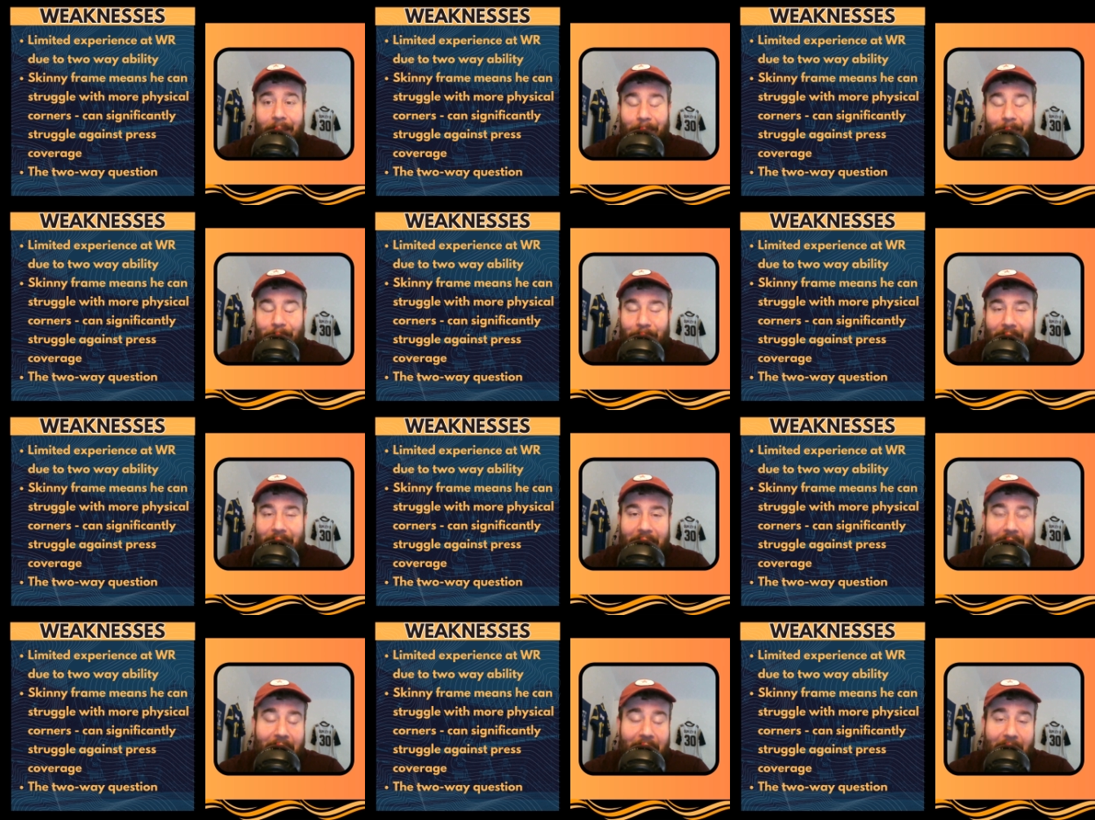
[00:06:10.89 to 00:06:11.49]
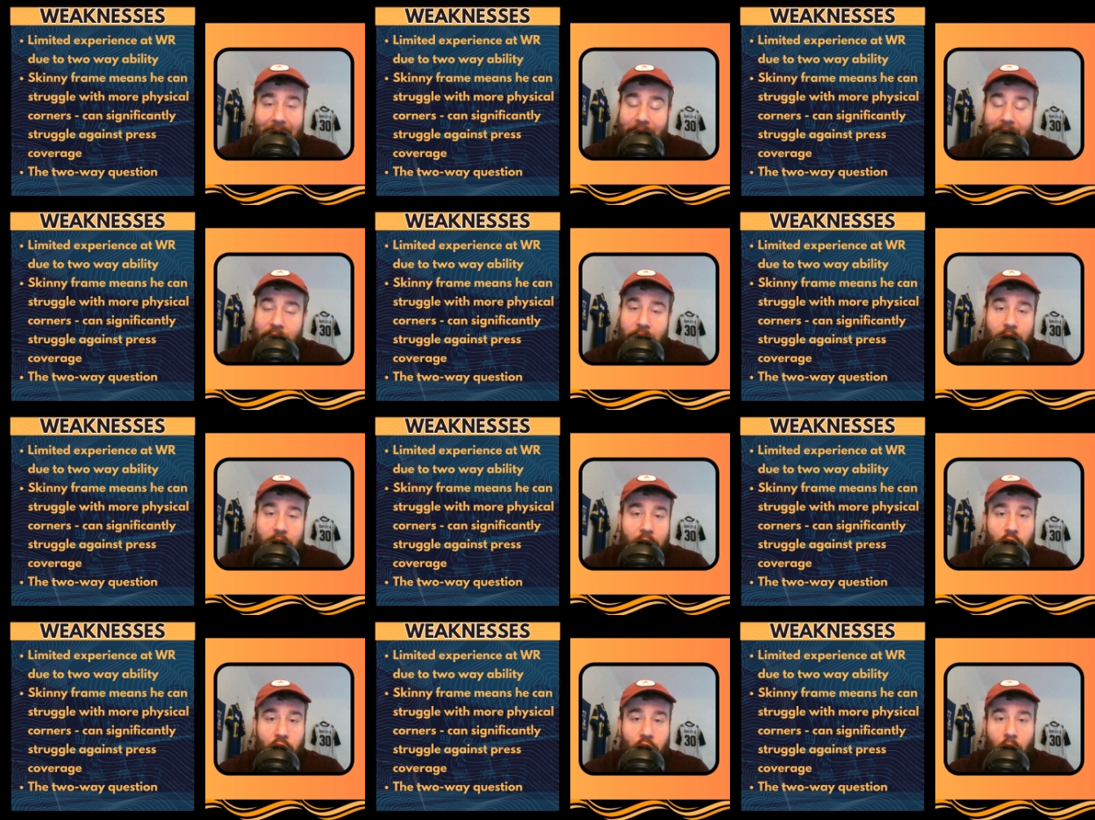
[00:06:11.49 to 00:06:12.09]
he has to
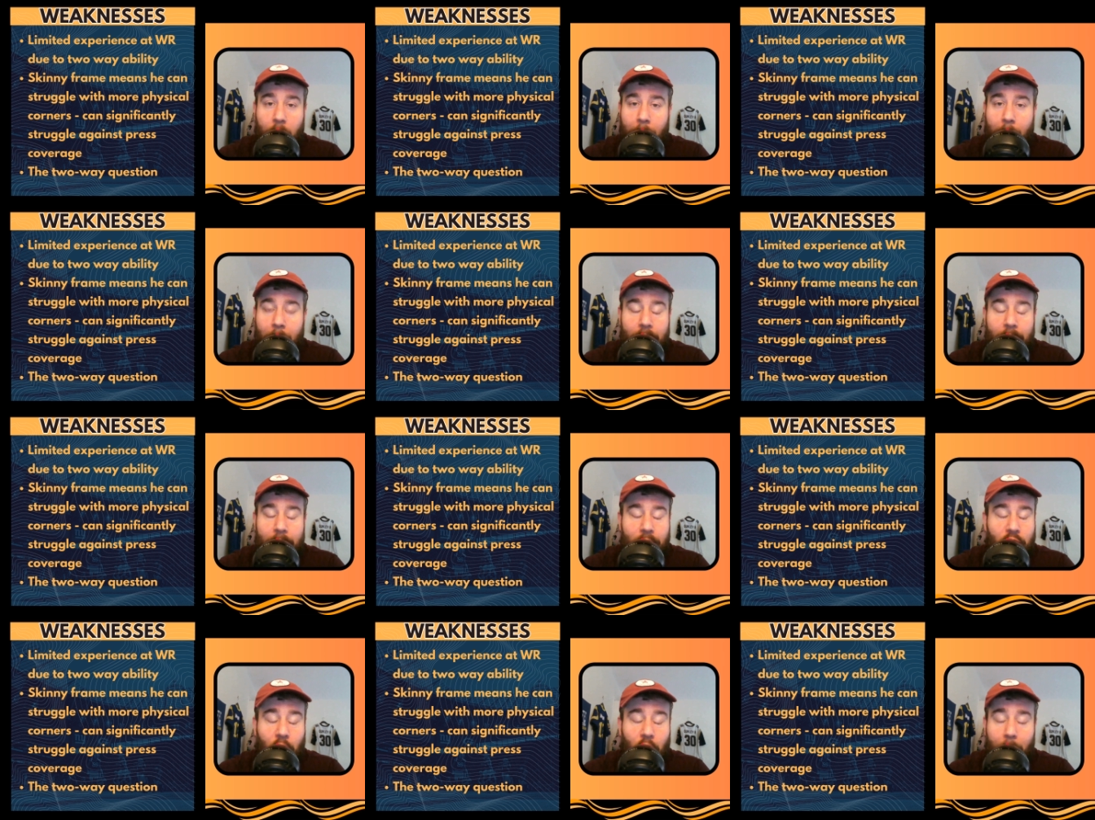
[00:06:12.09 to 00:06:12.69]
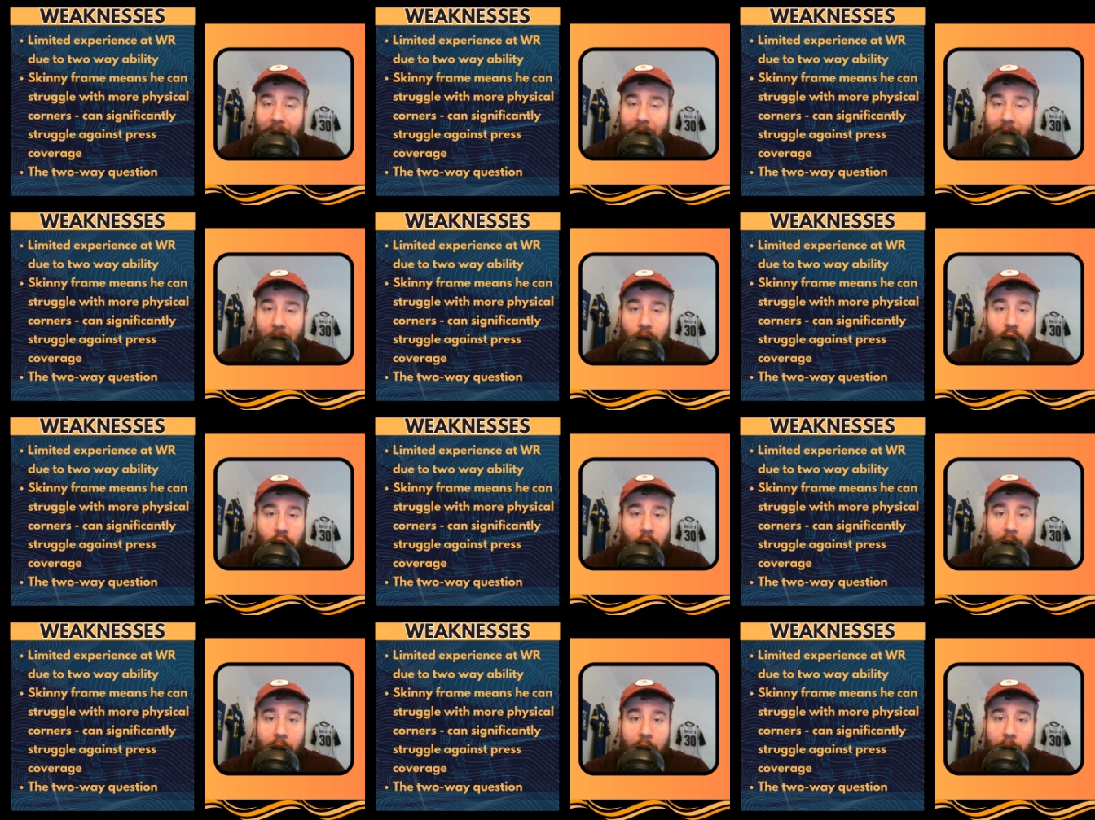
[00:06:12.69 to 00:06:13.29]
just drop down
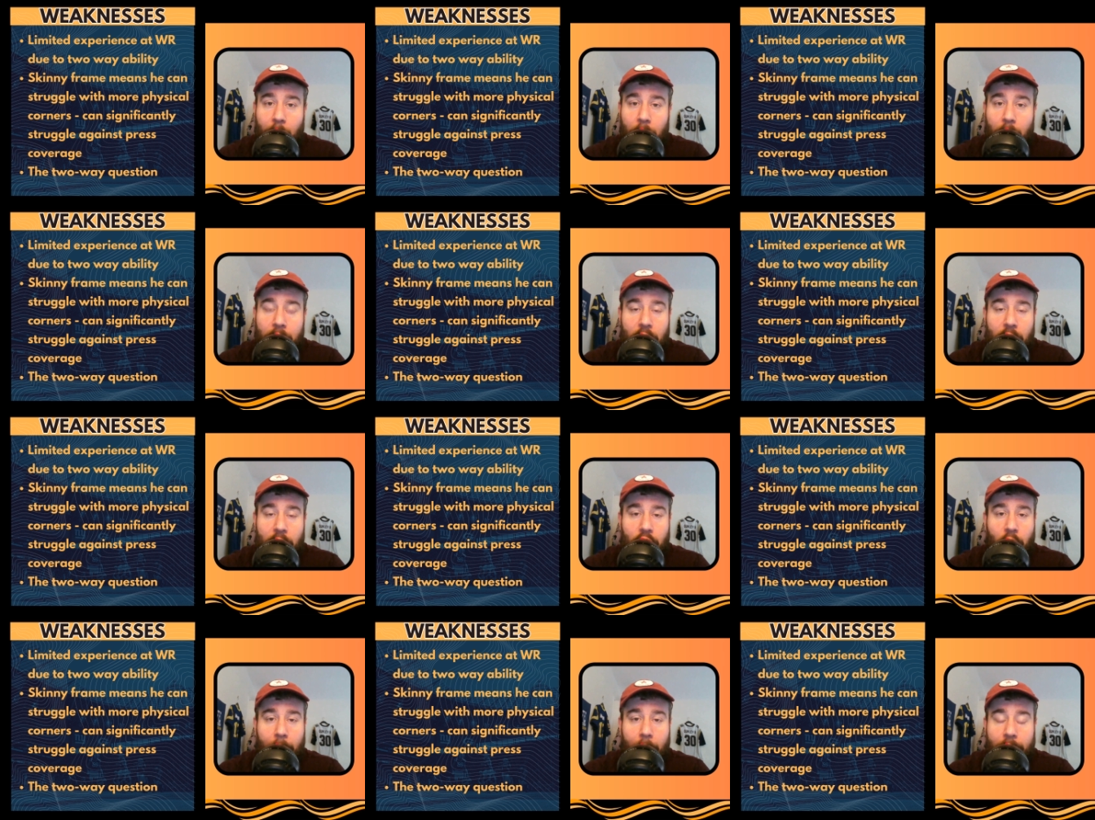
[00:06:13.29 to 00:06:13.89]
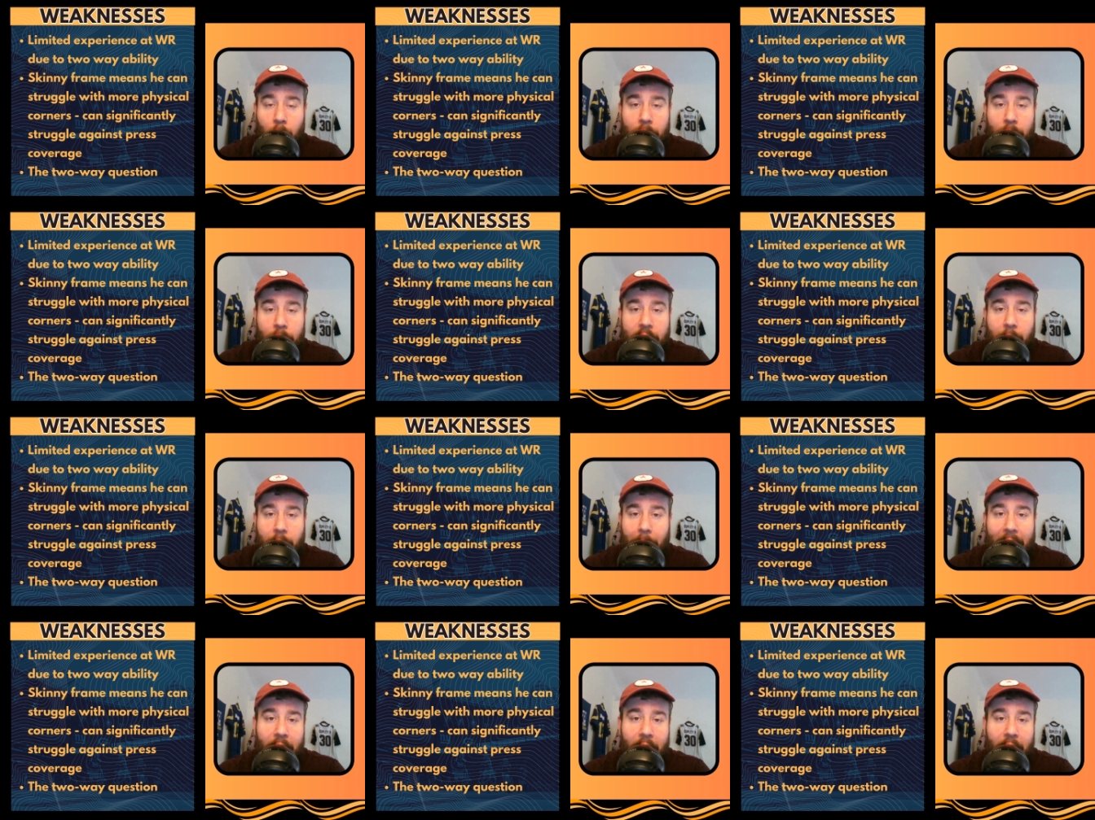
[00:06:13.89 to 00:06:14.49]
draft boards and drop towards the
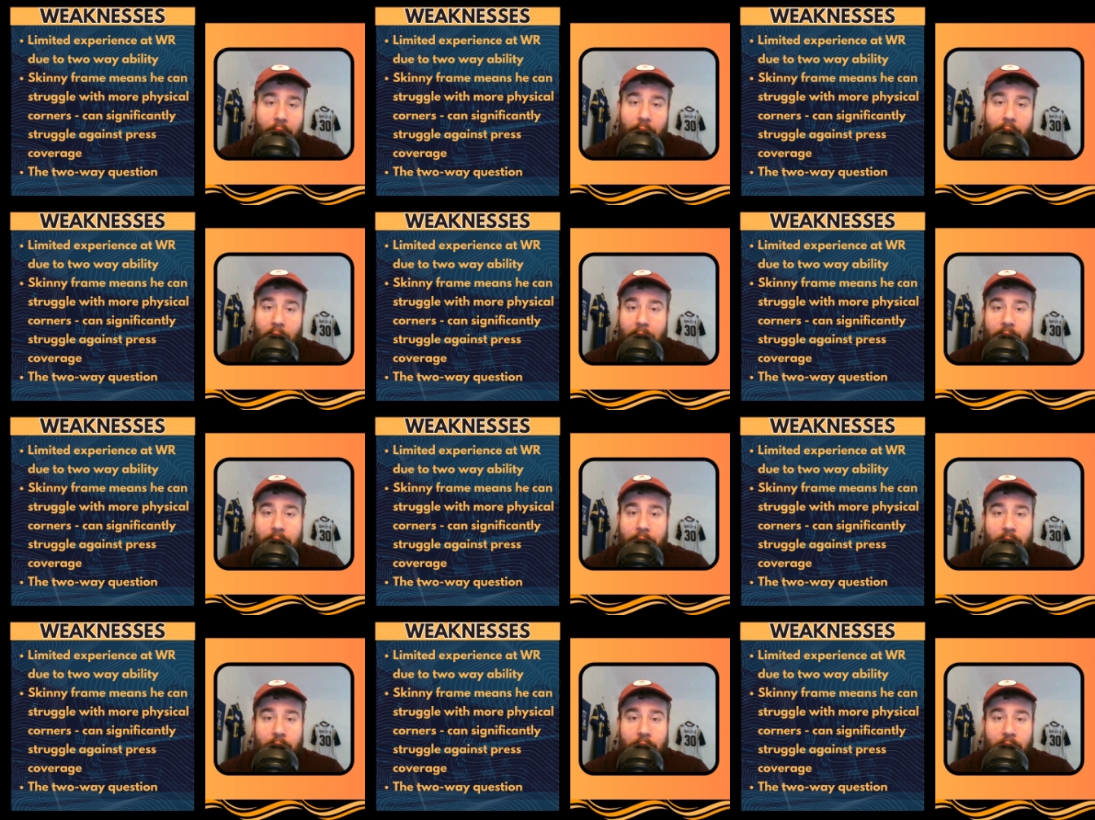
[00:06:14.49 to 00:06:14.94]
back of the first,